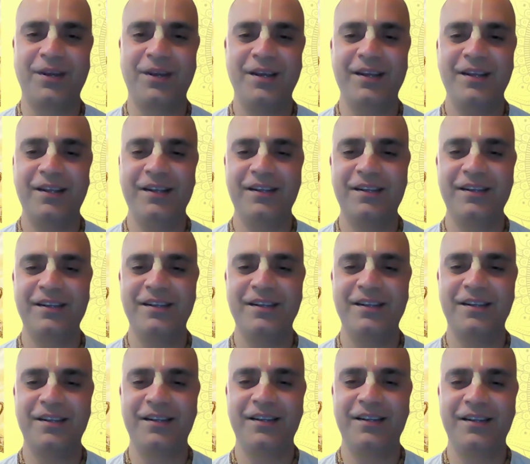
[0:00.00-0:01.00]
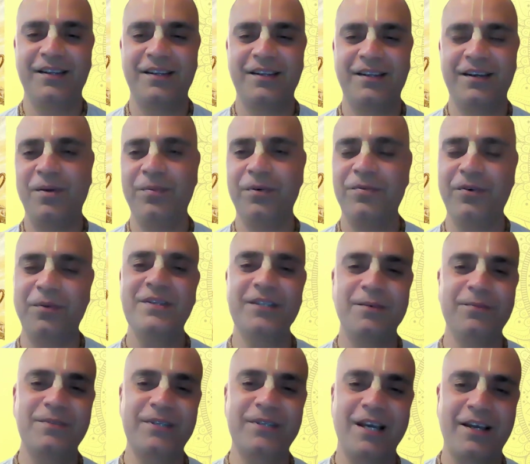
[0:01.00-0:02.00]
Okay, that you are performing
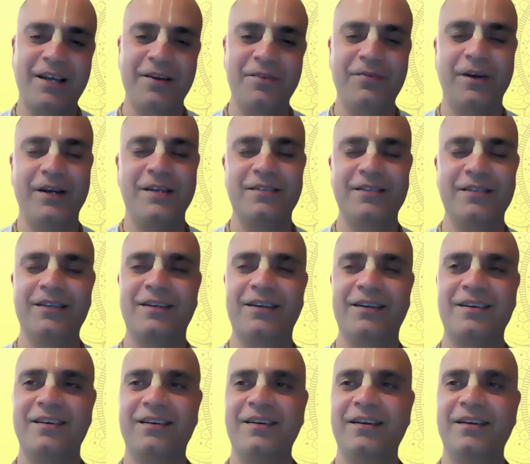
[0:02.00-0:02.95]
some sacrifice here